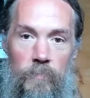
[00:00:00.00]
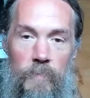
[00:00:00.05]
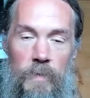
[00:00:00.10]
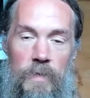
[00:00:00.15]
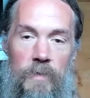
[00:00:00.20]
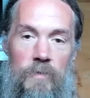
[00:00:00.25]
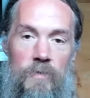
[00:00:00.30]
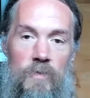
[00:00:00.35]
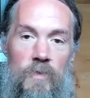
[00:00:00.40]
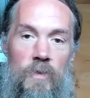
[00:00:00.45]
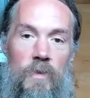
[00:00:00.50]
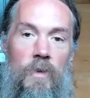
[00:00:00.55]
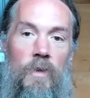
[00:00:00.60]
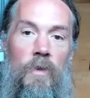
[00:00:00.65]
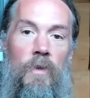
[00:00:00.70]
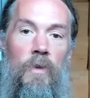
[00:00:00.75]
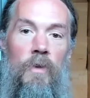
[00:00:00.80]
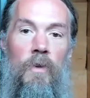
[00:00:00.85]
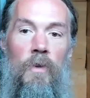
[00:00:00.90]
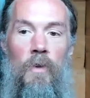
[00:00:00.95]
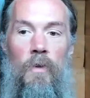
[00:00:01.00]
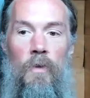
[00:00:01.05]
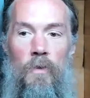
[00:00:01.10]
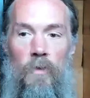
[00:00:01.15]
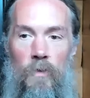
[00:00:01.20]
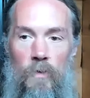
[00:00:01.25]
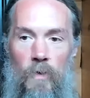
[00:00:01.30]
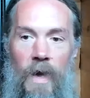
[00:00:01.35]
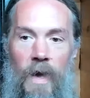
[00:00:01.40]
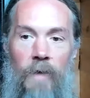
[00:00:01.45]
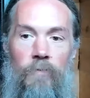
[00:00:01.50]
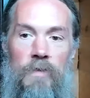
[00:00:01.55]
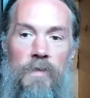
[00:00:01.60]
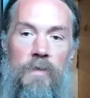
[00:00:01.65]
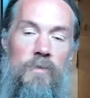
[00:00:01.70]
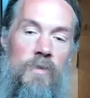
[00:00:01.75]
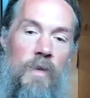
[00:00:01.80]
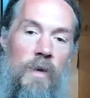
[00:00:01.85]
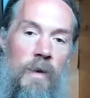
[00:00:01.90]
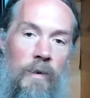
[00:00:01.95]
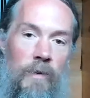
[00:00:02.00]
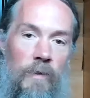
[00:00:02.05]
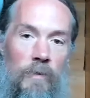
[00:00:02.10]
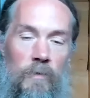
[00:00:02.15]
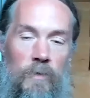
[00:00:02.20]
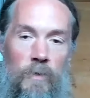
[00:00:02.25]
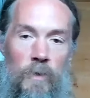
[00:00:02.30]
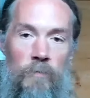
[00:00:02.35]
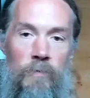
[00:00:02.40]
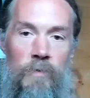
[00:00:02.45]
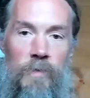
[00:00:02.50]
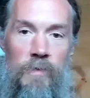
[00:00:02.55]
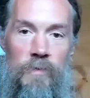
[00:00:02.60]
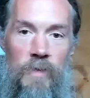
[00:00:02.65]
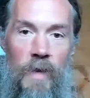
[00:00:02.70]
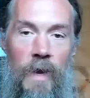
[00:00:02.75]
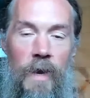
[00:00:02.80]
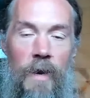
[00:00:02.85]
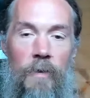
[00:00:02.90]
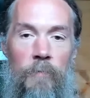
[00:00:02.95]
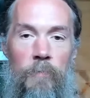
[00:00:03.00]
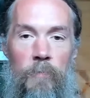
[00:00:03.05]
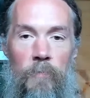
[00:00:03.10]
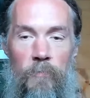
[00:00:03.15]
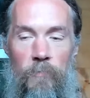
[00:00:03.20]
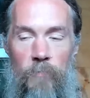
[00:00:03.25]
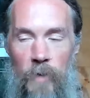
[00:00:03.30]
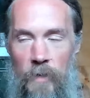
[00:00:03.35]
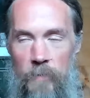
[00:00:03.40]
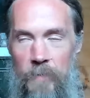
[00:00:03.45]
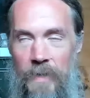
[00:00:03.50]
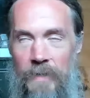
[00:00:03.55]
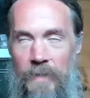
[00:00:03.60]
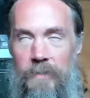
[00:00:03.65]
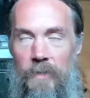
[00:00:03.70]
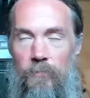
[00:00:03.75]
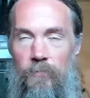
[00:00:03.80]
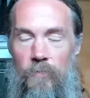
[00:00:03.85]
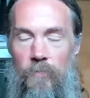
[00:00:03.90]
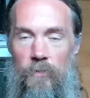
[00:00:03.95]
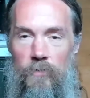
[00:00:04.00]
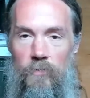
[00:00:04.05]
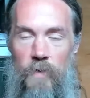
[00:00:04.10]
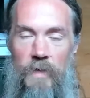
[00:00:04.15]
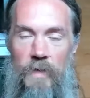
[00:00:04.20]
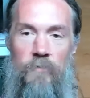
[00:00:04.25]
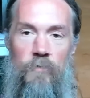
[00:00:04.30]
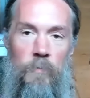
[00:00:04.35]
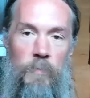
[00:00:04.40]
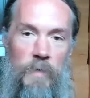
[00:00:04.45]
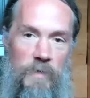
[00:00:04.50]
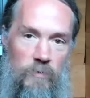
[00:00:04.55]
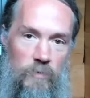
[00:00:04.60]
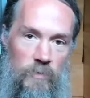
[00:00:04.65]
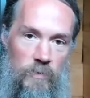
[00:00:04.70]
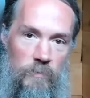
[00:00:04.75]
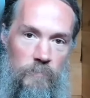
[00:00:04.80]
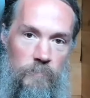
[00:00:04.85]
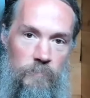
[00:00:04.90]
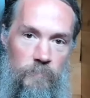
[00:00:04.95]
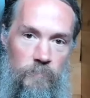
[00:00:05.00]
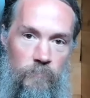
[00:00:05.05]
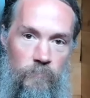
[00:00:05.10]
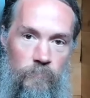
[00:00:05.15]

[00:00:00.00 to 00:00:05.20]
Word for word: because you have a desire. You have a desire fundamentally for a transformation,